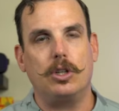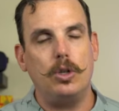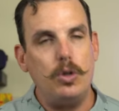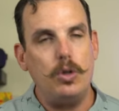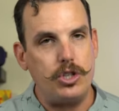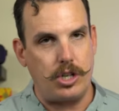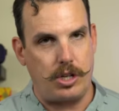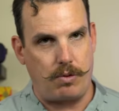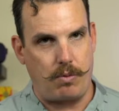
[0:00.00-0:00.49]

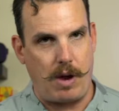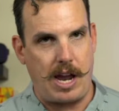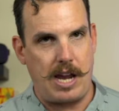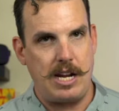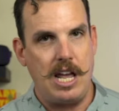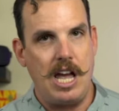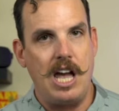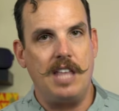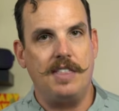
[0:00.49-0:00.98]
solution,
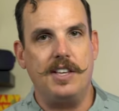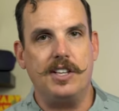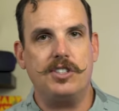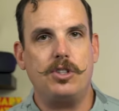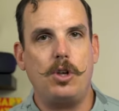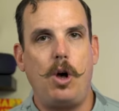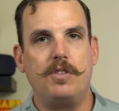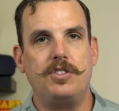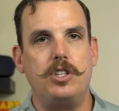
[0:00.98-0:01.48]
right?
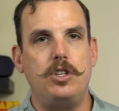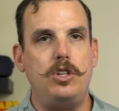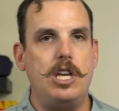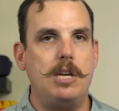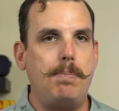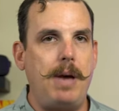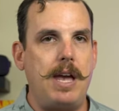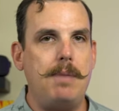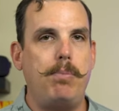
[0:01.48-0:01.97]
This solves a
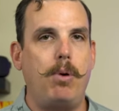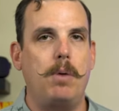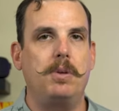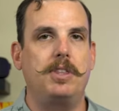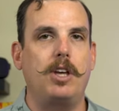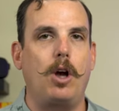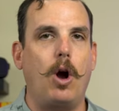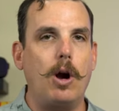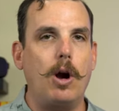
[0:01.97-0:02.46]
unique pain point
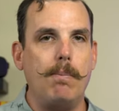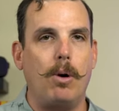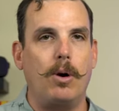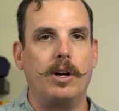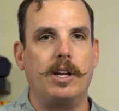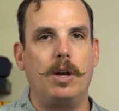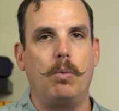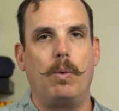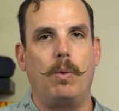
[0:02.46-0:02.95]
with the art
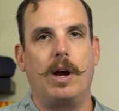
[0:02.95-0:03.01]
market